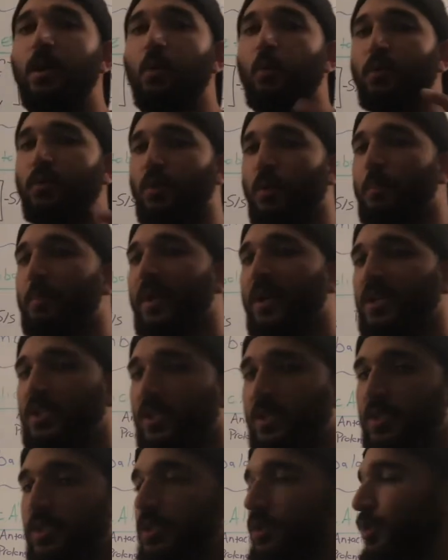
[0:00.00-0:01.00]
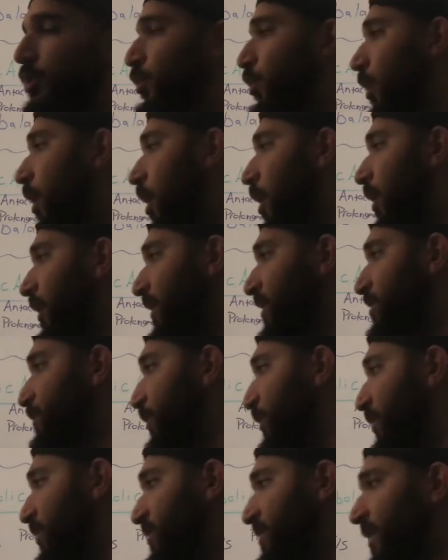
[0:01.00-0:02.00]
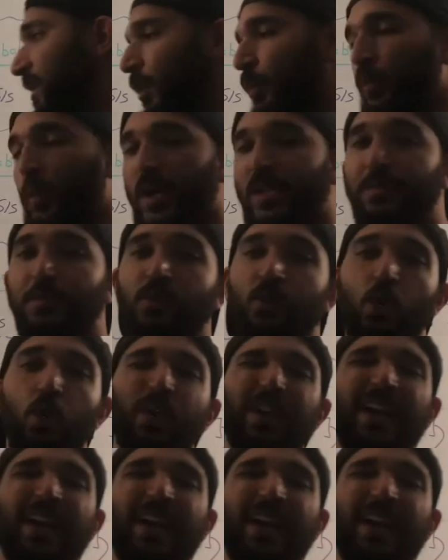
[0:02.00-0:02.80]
with your patients who are experiencing respiratory